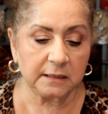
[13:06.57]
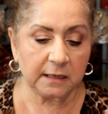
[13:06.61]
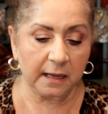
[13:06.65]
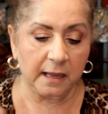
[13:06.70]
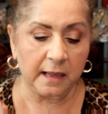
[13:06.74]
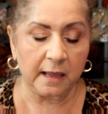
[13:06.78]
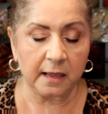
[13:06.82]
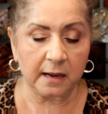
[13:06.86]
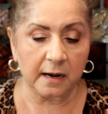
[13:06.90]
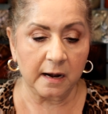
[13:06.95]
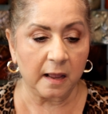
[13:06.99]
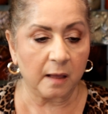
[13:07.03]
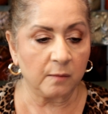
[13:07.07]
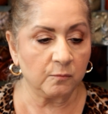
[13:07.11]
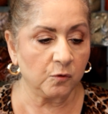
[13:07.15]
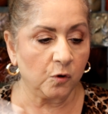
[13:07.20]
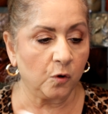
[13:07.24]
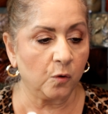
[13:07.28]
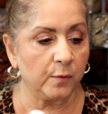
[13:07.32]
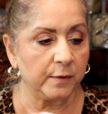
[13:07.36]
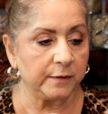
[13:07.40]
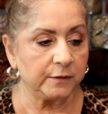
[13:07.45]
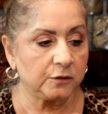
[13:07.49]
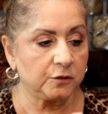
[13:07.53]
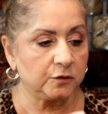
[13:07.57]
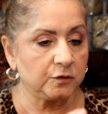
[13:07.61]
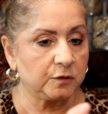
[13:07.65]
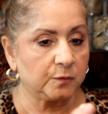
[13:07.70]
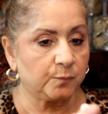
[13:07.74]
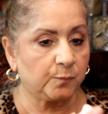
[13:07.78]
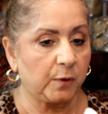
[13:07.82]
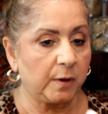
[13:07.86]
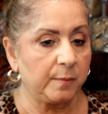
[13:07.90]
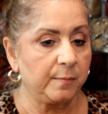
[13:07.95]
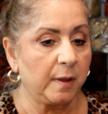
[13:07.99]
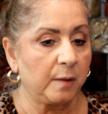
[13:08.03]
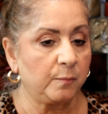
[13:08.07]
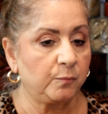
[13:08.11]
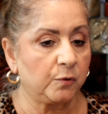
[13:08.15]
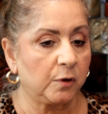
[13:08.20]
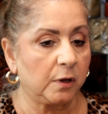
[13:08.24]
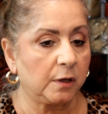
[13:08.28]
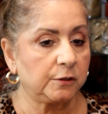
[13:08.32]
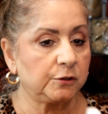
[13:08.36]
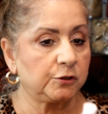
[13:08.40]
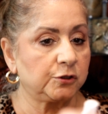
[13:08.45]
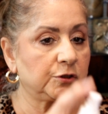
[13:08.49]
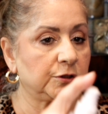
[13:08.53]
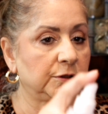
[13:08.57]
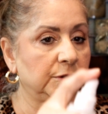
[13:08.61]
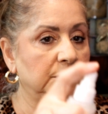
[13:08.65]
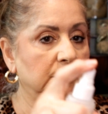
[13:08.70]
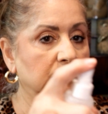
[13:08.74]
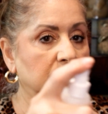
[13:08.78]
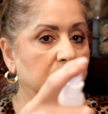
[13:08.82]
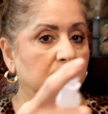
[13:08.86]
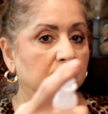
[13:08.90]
and I'm going to spray my brush.